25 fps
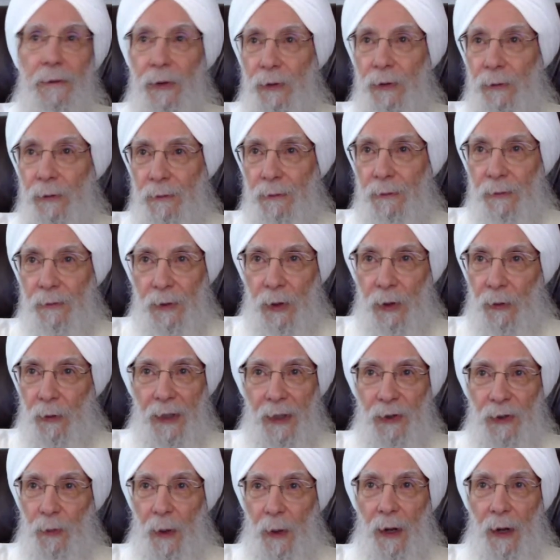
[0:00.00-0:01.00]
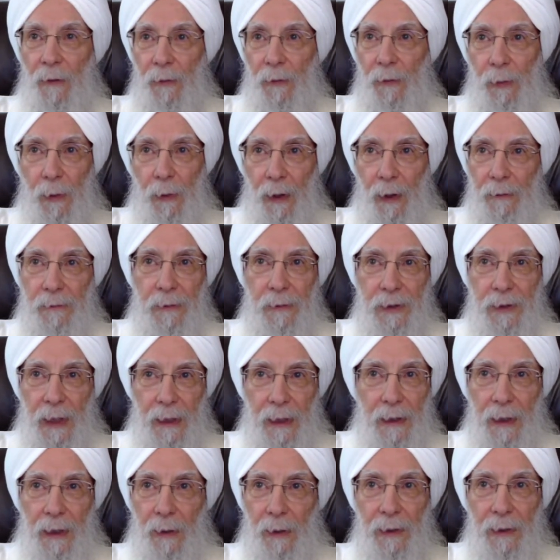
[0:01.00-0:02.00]
to grade 12 throughout
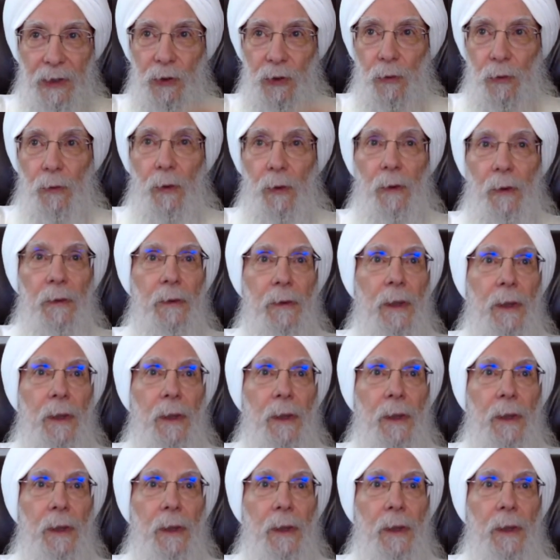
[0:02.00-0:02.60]
secondary school.